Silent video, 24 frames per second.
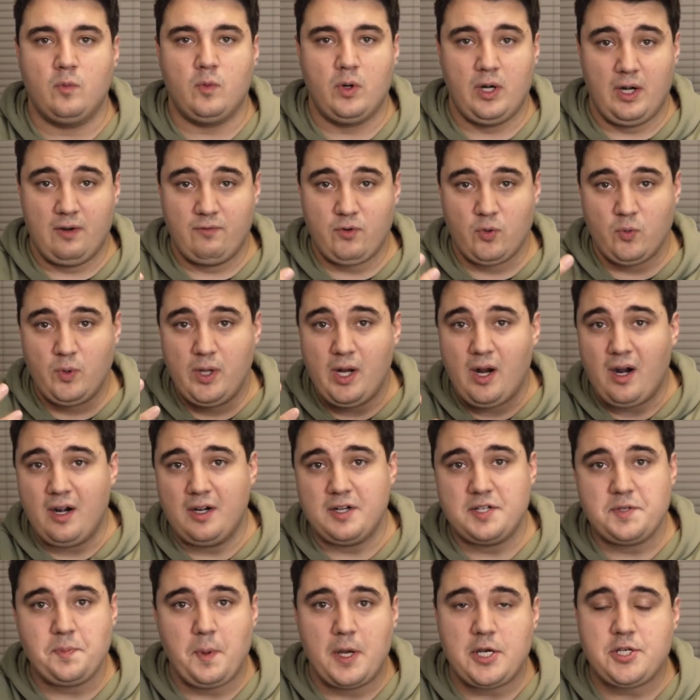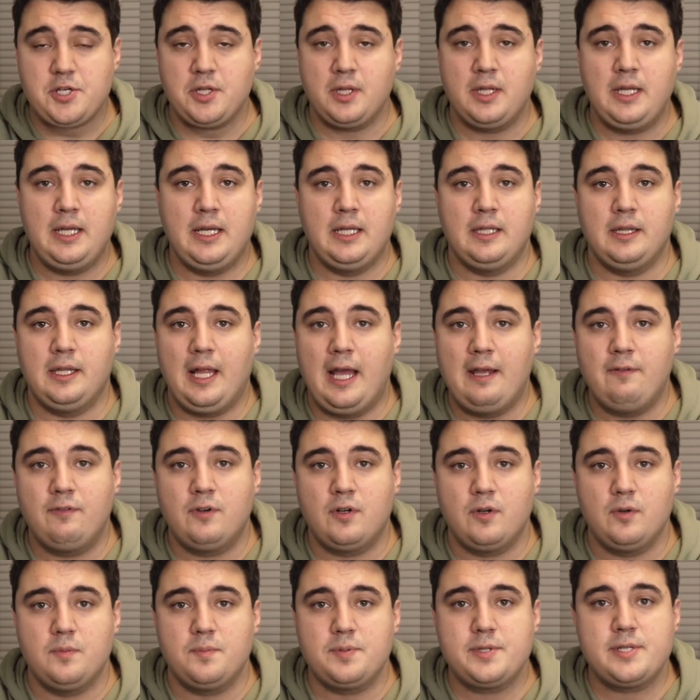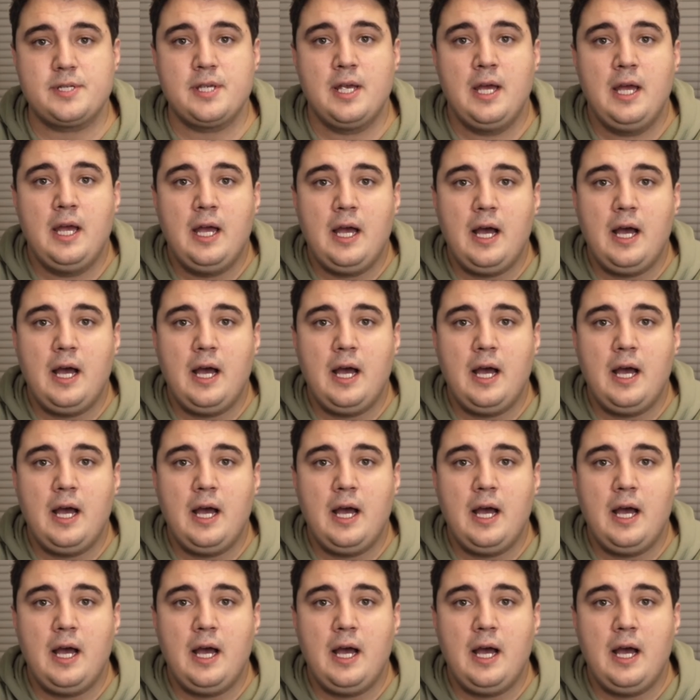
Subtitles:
wherever we are, especially especially in life groups,